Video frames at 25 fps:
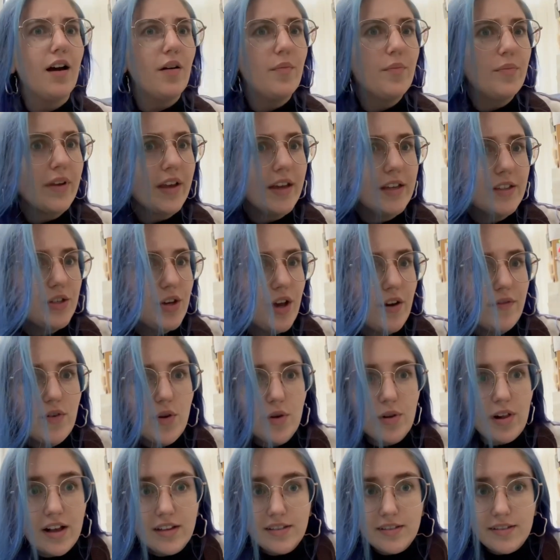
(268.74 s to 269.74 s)
because you have no
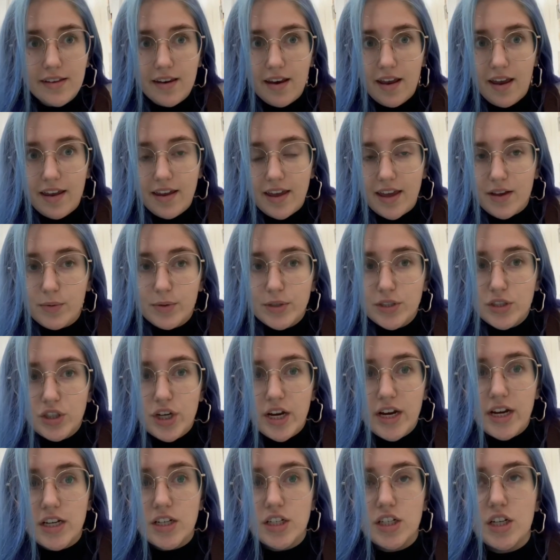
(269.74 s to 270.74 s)
class today. It was
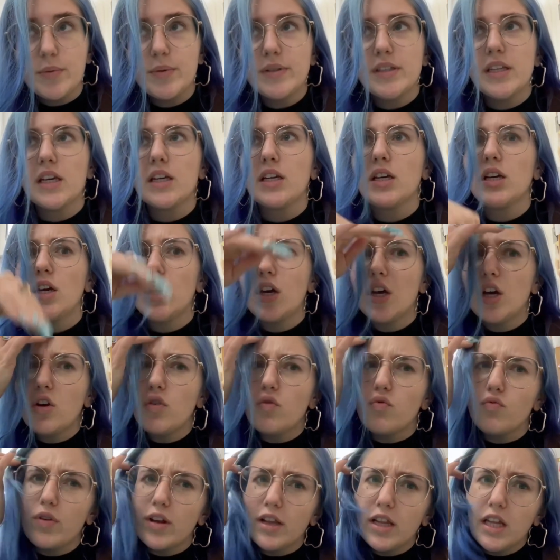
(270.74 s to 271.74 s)
changed. She was like,
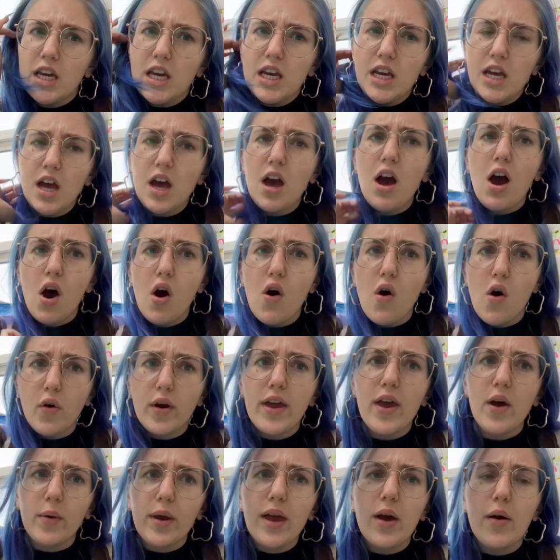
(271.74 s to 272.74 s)
"Really? Oh,
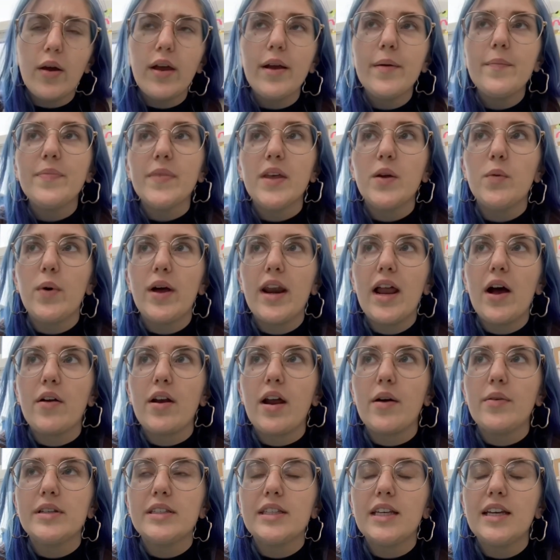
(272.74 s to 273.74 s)
okay. And went out and
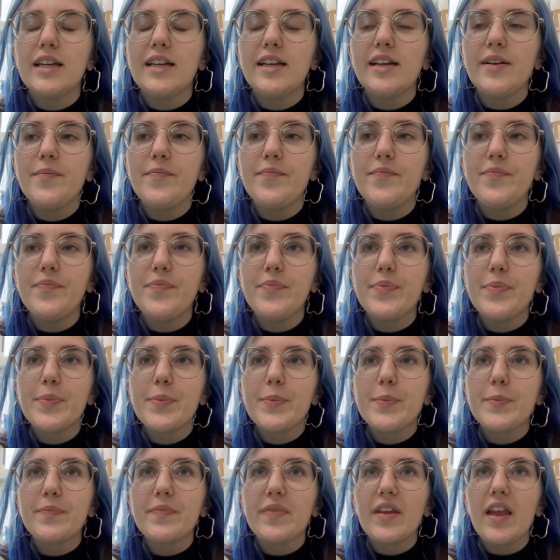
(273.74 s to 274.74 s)
I was like,
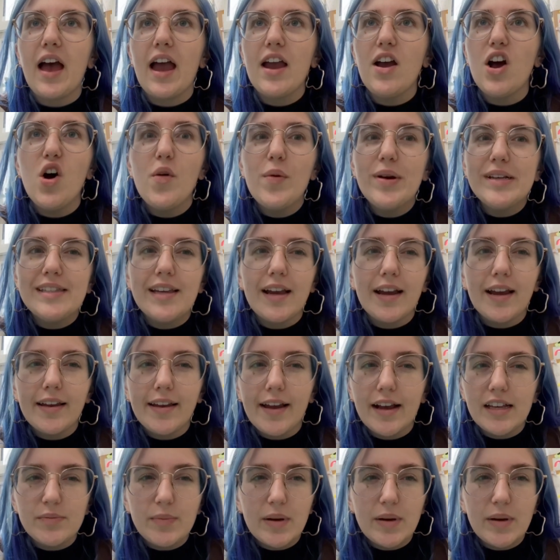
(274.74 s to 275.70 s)
I always second guess